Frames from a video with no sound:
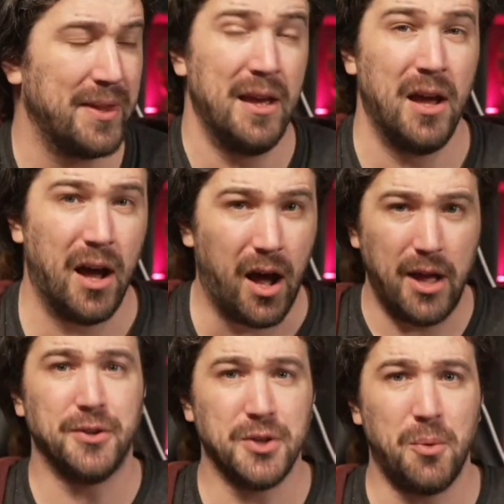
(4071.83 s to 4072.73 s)
I
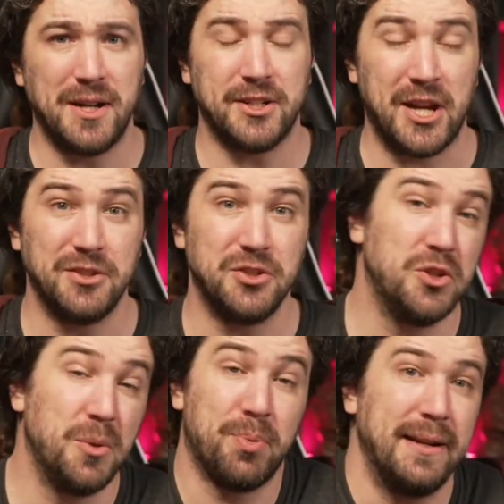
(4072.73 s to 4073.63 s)
also want to challenge you to
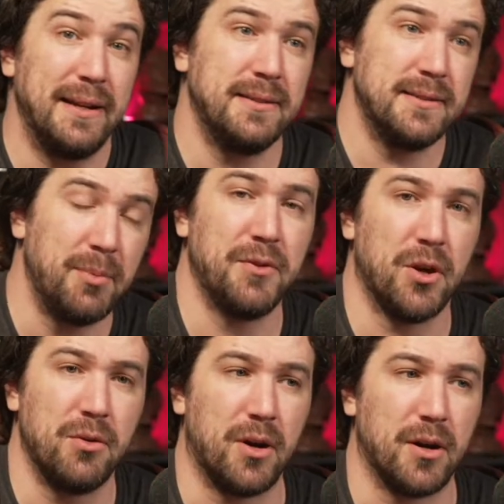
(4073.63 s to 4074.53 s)
bring some of your
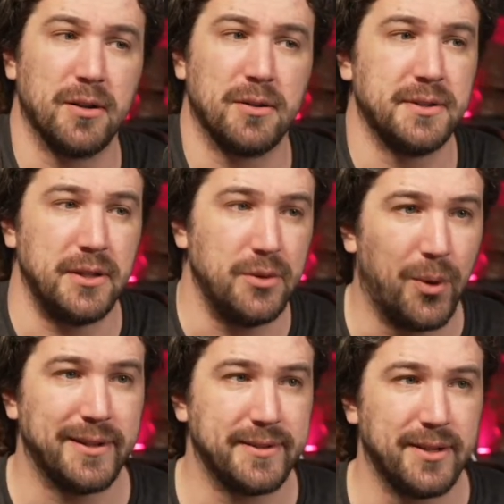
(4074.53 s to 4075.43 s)
own articles that you want to
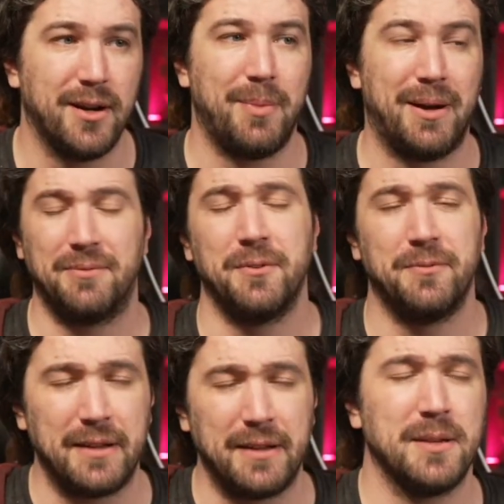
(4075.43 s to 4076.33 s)
talk about. If you
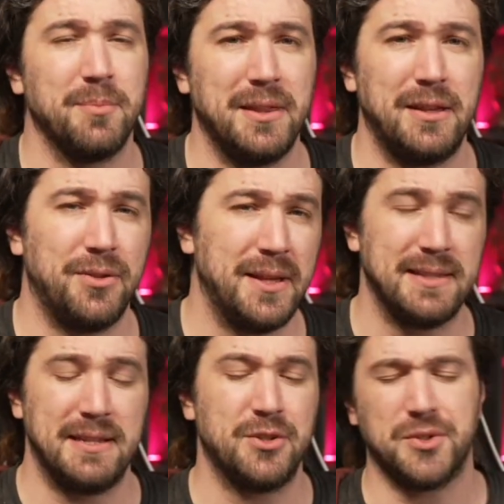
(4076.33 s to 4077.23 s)
found something that you think is
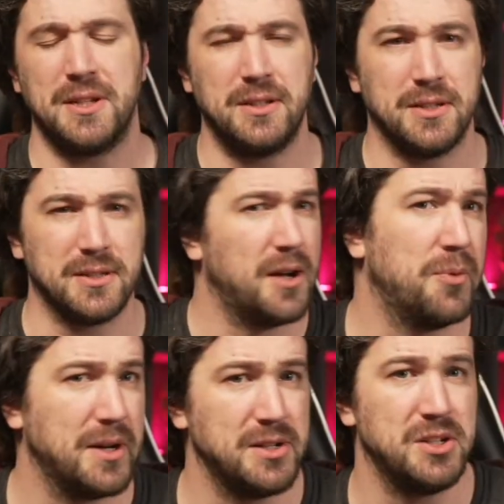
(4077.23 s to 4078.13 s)
interesting to software
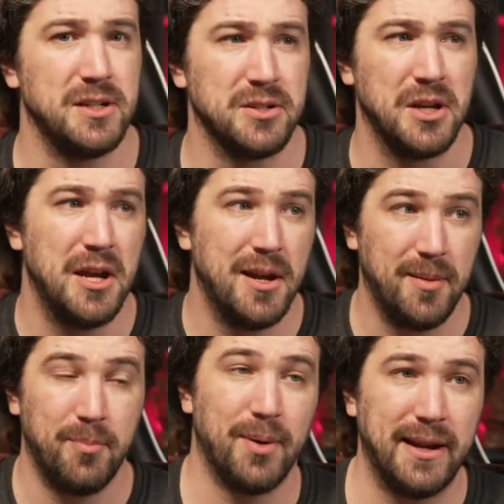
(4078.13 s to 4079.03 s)
engineers,
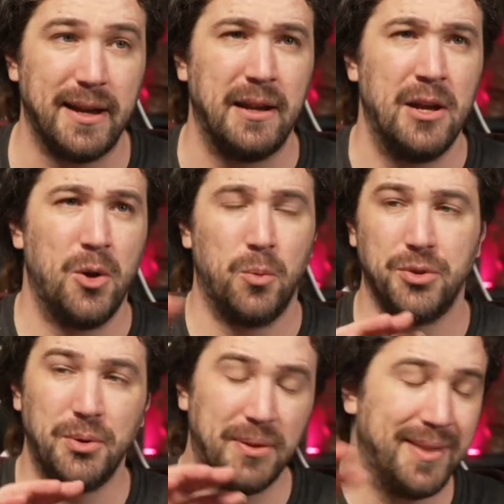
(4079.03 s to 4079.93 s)
bring it. We'll do
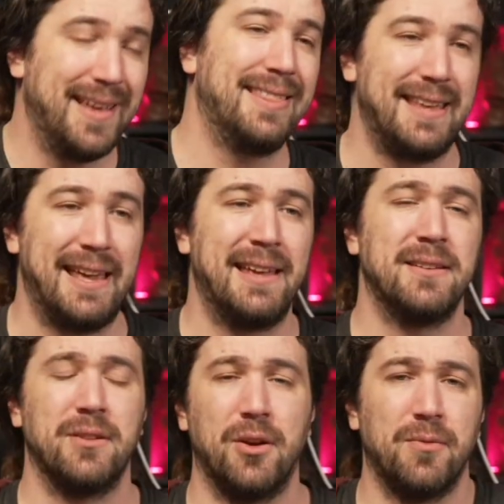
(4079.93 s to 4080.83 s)
a thing at the end
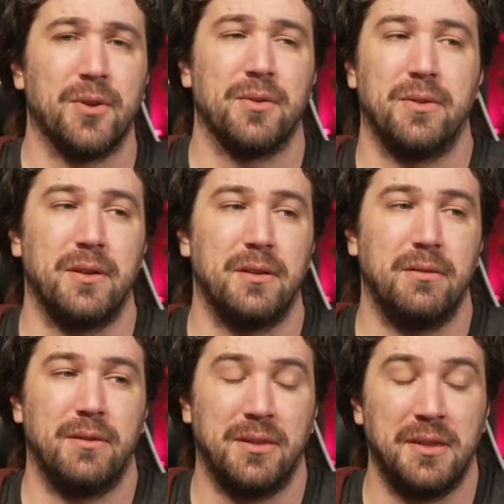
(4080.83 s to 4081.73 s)
over
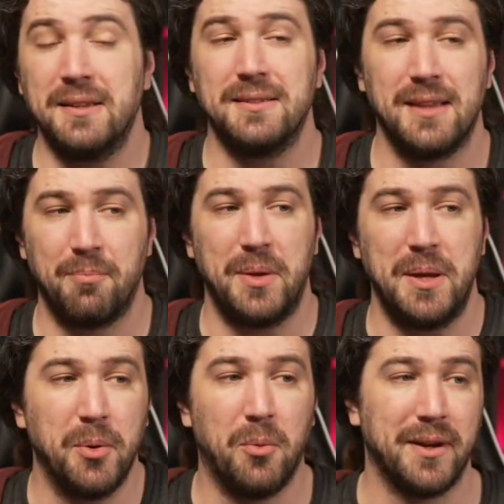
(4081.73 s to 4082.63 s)
the things that people
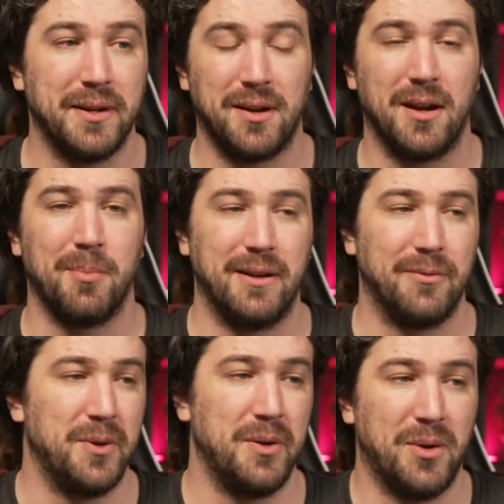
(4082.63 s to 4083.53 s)
want to talk about. If
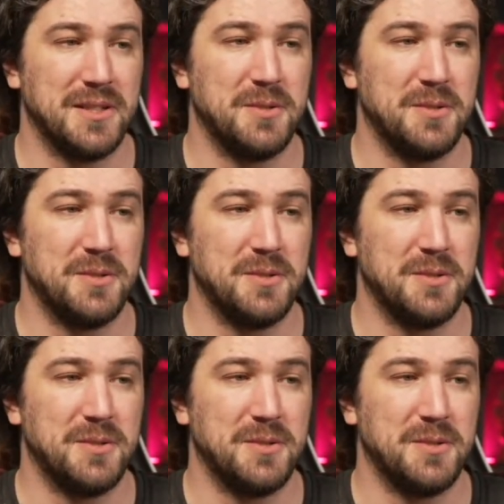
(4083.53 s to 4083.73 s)
we want to spend a